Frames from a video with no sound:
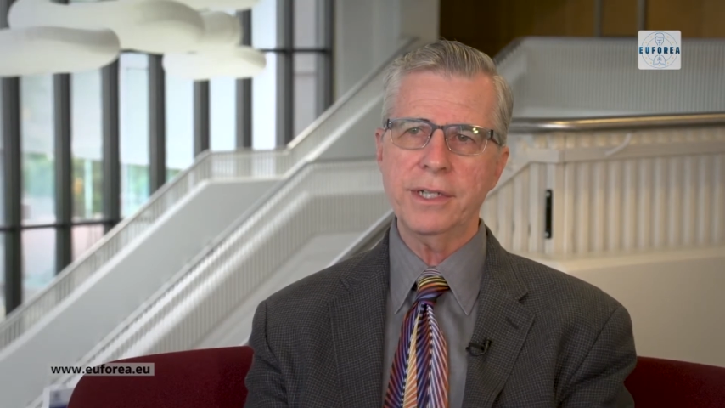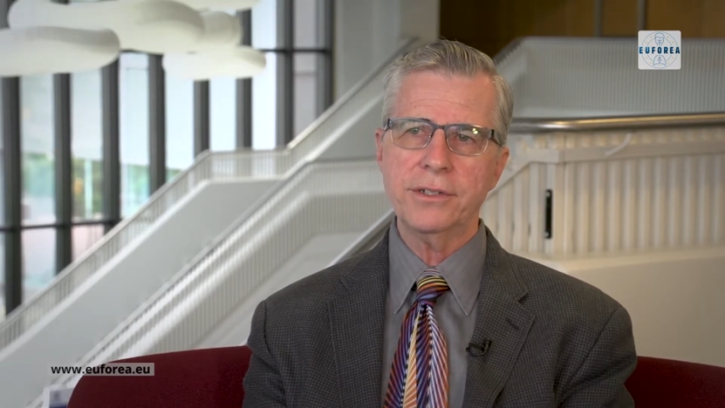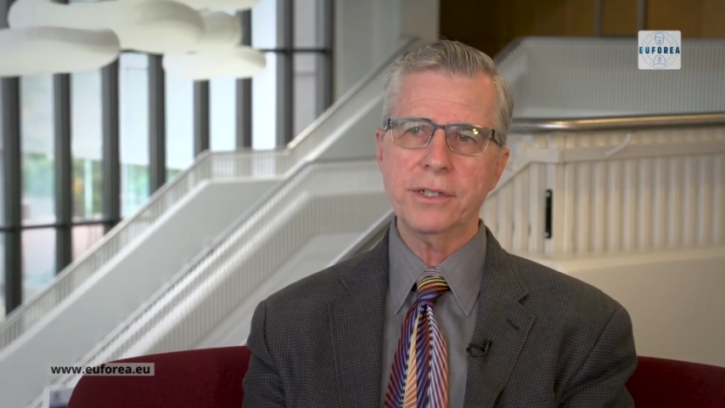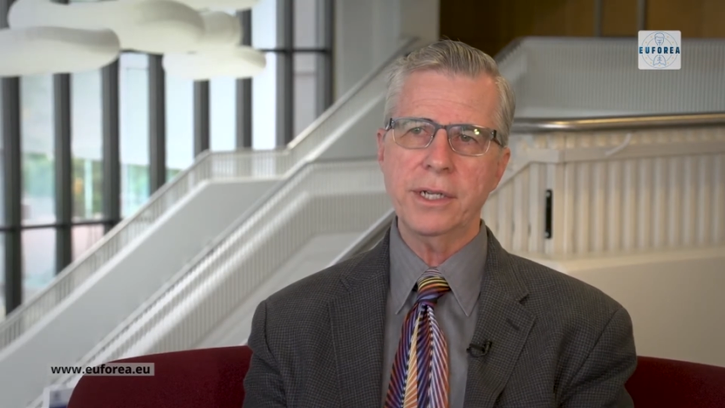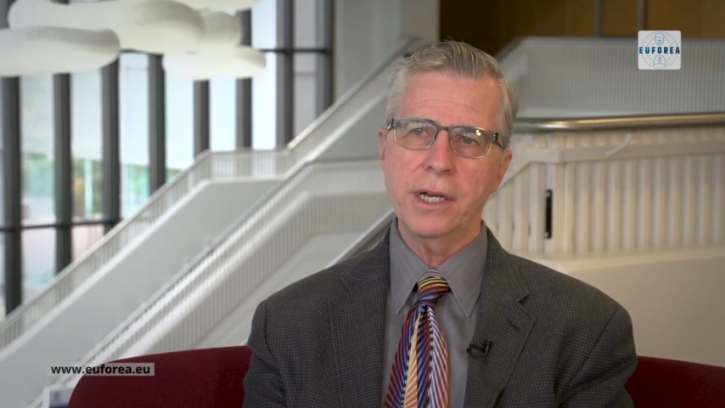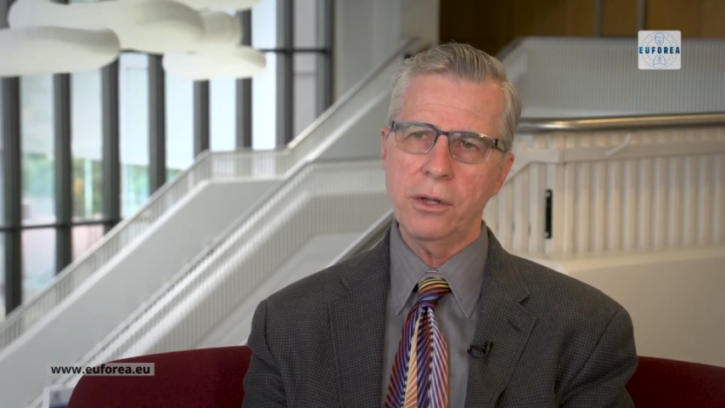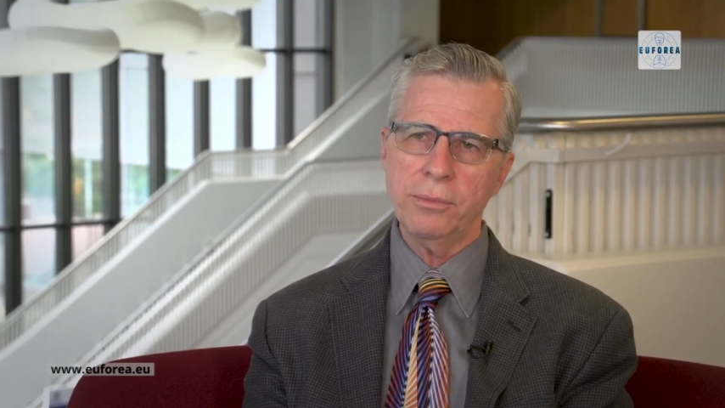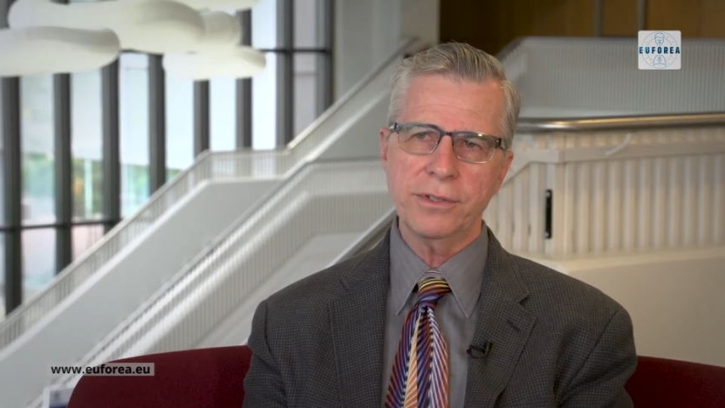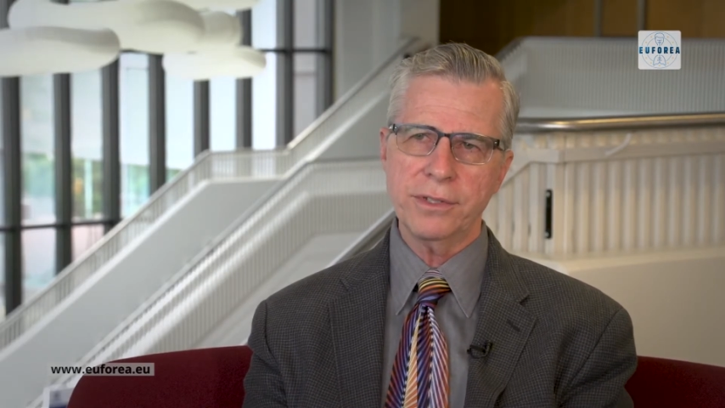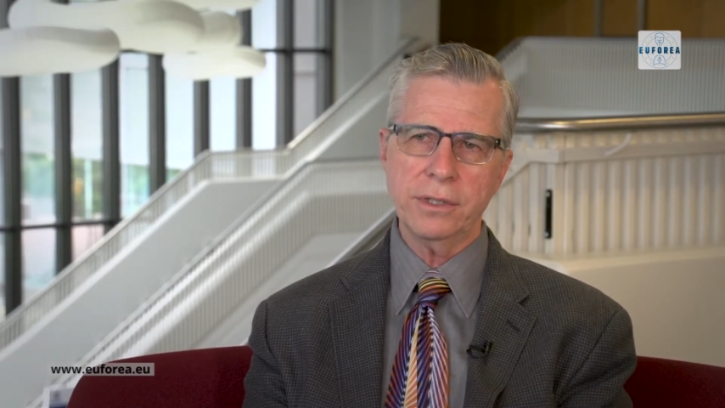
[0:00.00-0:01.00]
that's going to
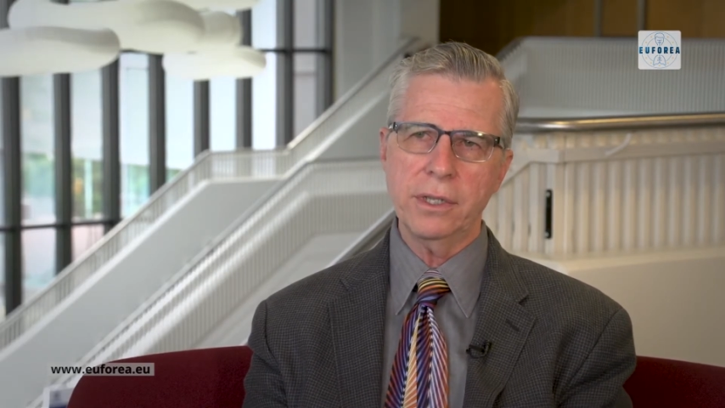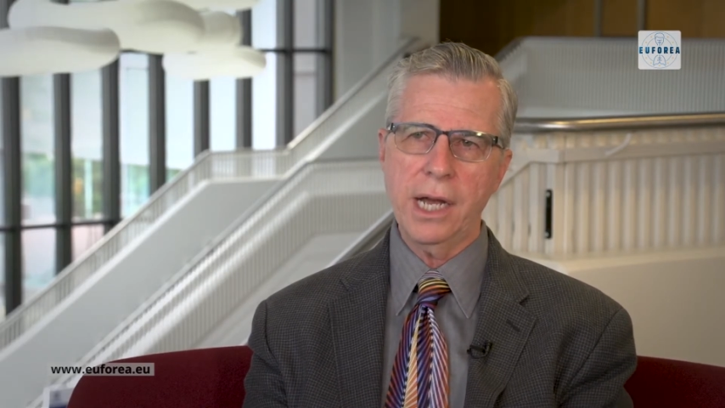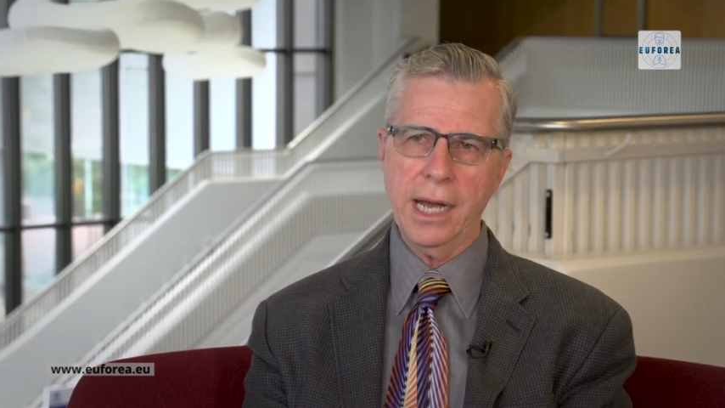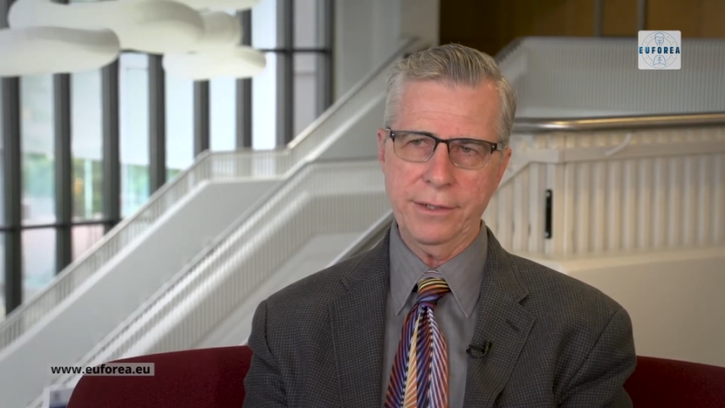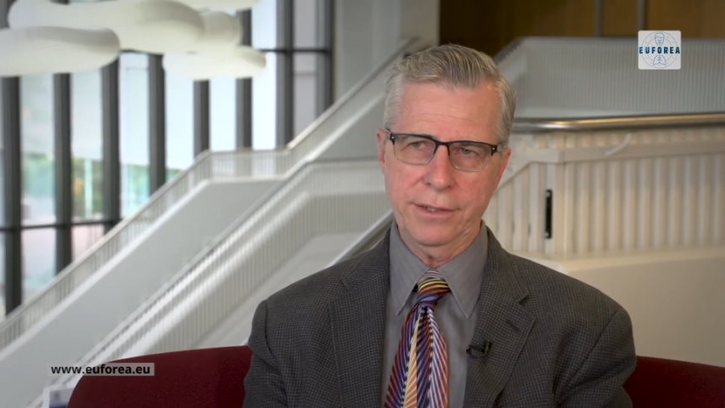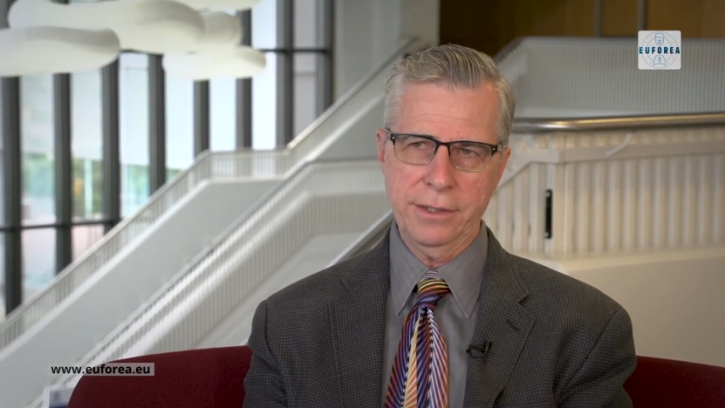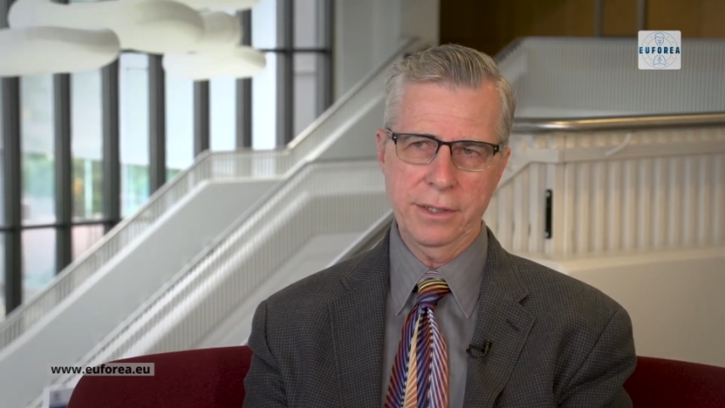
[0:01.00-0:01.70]
help us a lot.